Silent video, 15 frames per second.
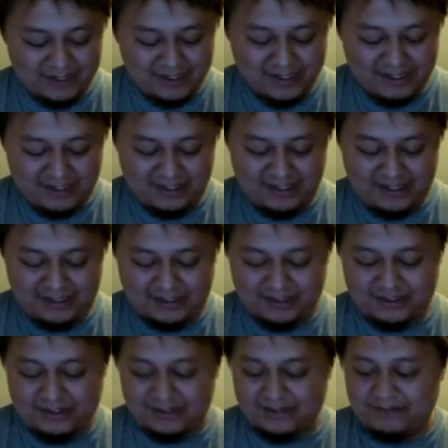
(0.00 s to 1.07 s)

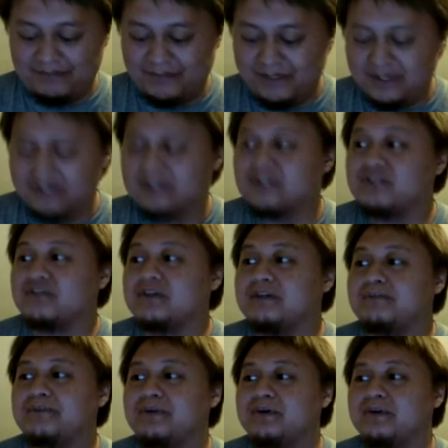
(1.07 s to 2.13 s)
Next,
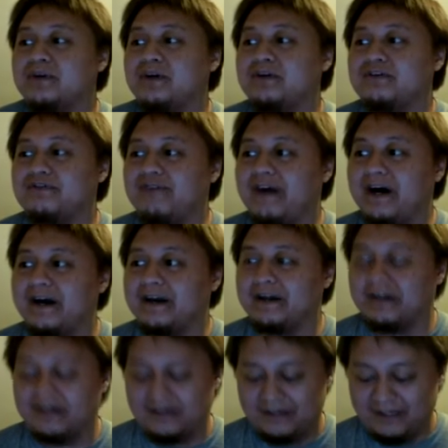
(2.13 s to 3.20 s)
triple Lone Fire.
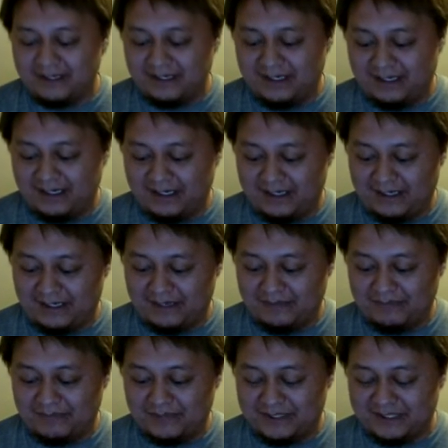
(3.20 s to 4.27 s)

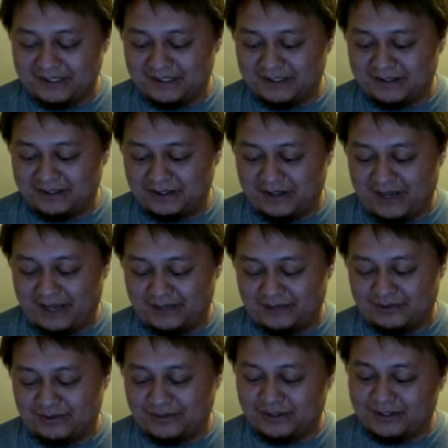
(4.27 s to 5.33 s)
Since there's no actual
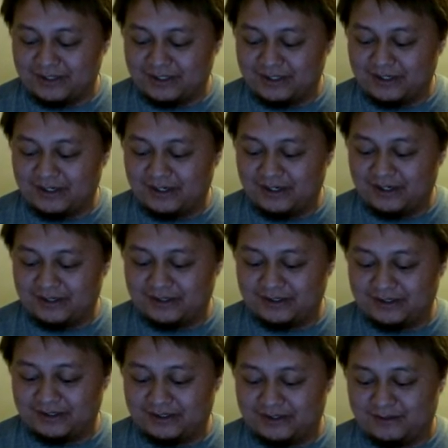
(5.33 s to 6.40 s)
searching
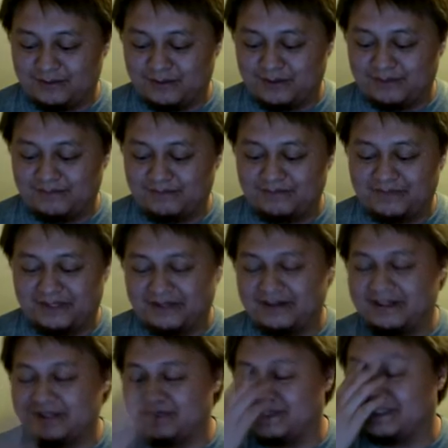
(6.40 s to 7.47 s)
cards, or there
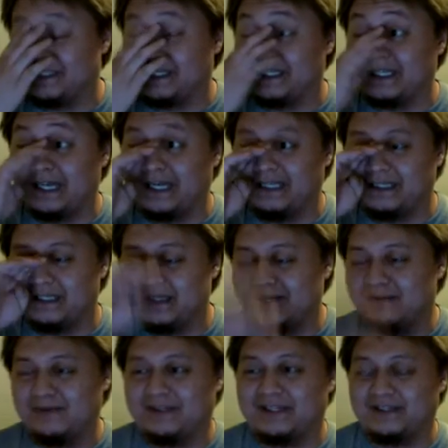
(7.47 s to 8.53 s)
is, but it's like not
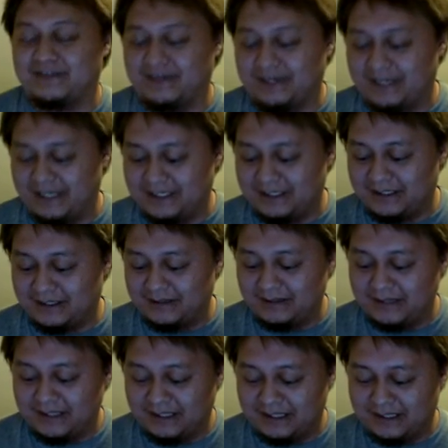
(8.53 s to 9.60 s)
one that's very easily
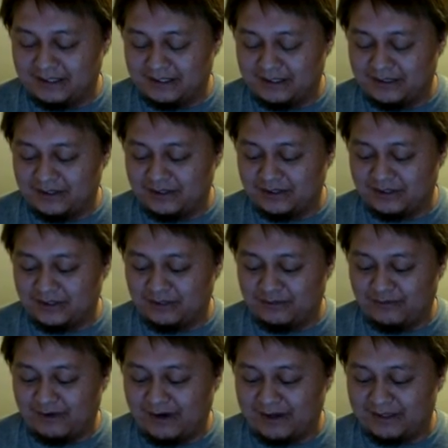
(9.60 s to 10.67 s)
used. Lone
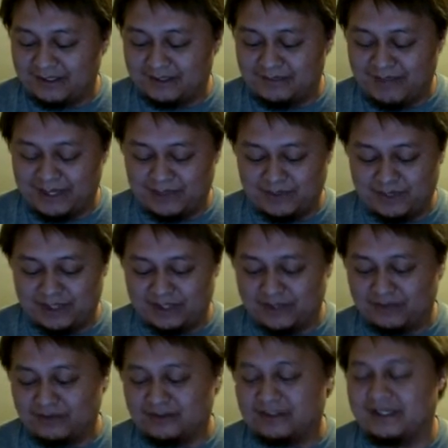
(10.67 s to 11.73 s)
Fire is the best way to go
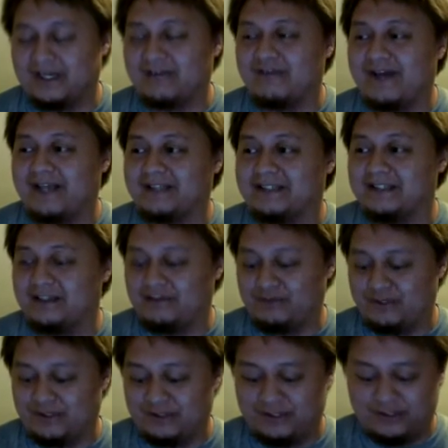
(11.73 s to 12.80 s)
through the deck fast enough
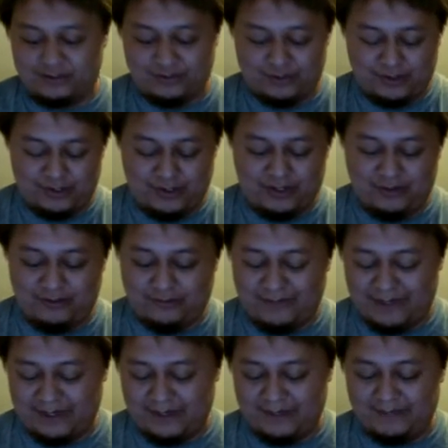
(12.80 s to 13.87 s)
to search for all of my
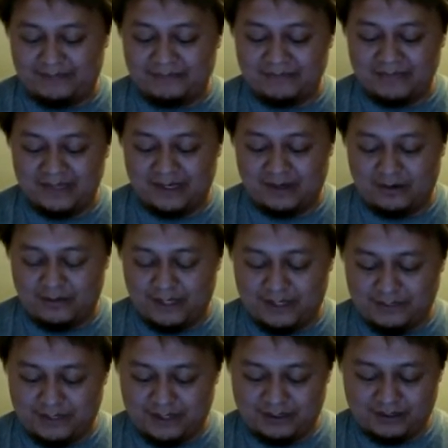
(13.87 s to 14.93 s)
Aromage
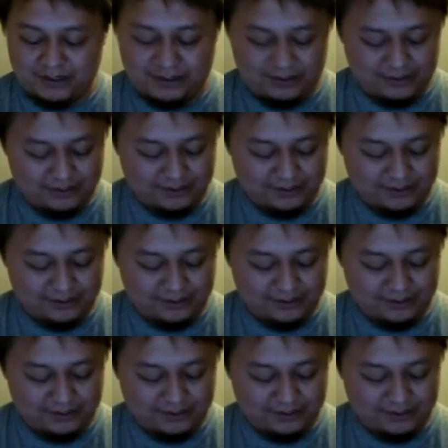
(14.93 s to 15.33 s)
monsters.